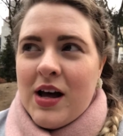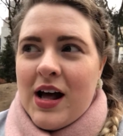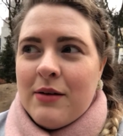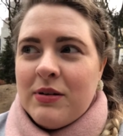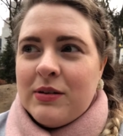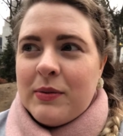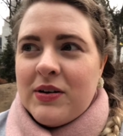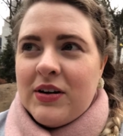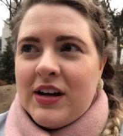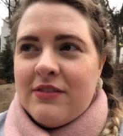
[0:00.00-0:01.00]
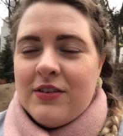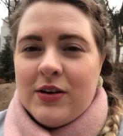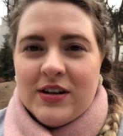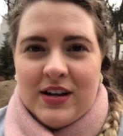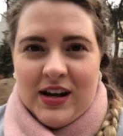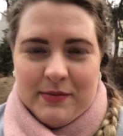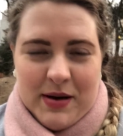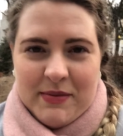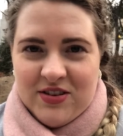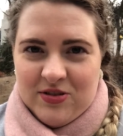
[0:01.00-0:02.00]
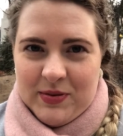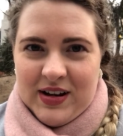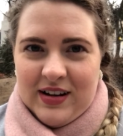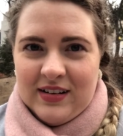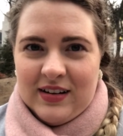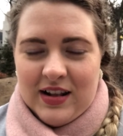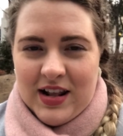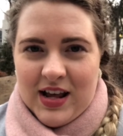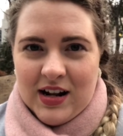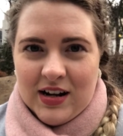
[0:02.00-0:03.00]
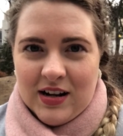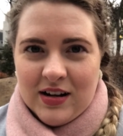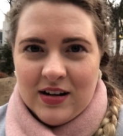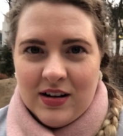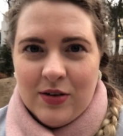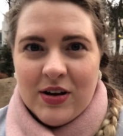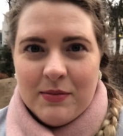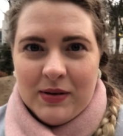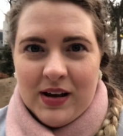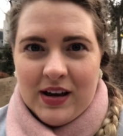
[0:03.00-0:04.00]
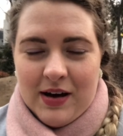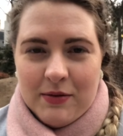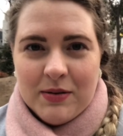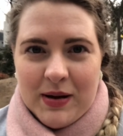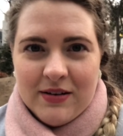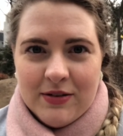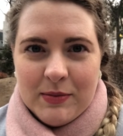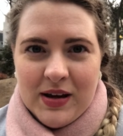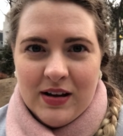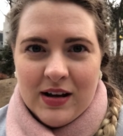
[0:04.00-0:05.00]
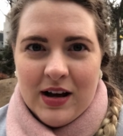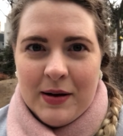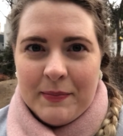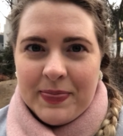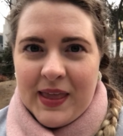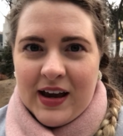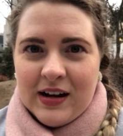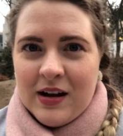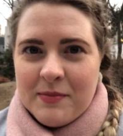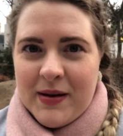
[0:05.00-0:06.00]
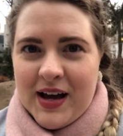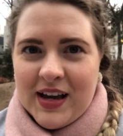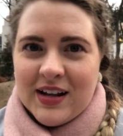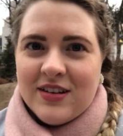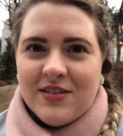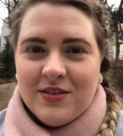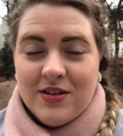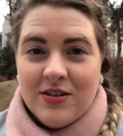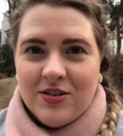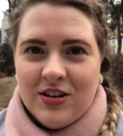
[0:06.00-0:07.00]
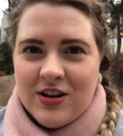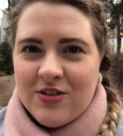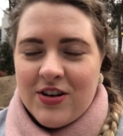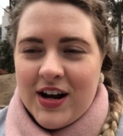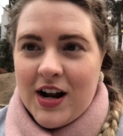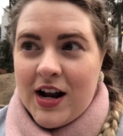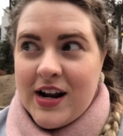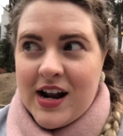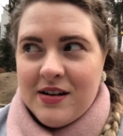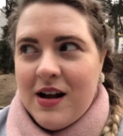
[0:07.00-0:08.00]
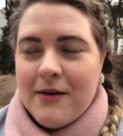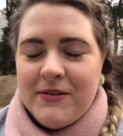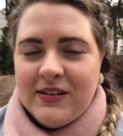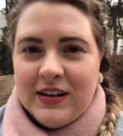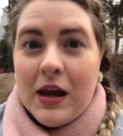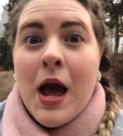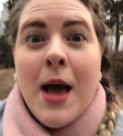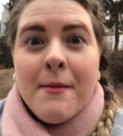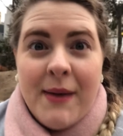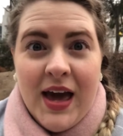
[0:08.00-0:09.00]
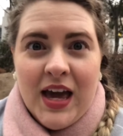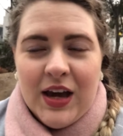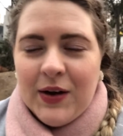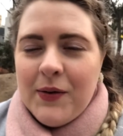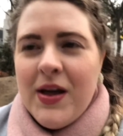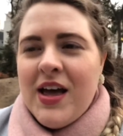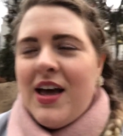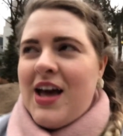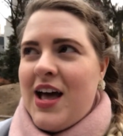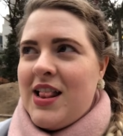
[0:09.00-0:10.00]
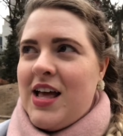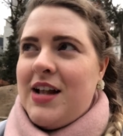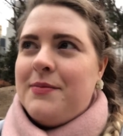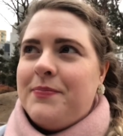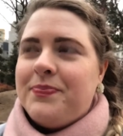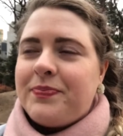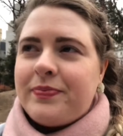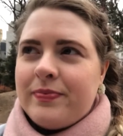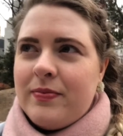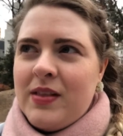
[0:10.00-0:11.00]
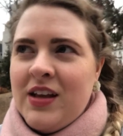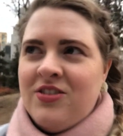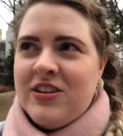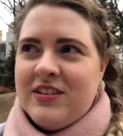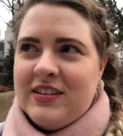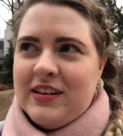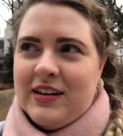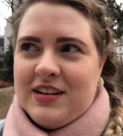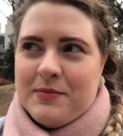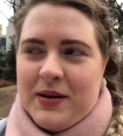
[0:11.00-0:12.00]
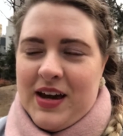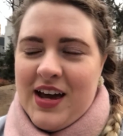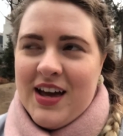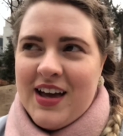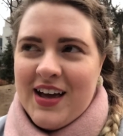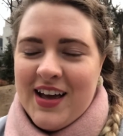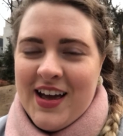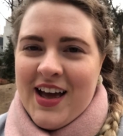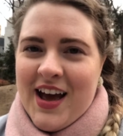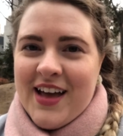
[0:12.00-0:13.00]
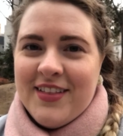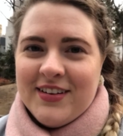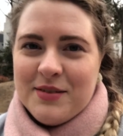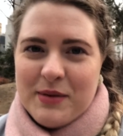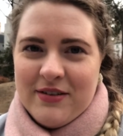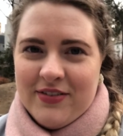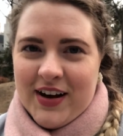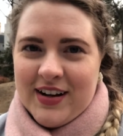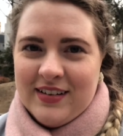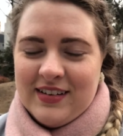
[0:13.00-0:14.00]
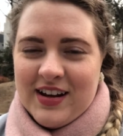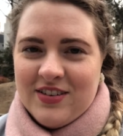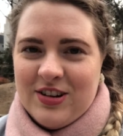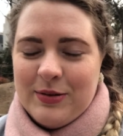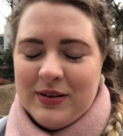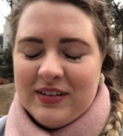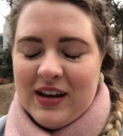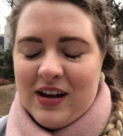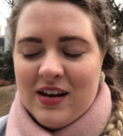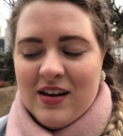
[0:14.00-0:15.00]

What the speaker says: I was wondering if you could take my measurements and then you could get one made for me. I could come back and, you know, try it on and I'd obviously pay you. And then she just looked at me and looked at my friends and she was like,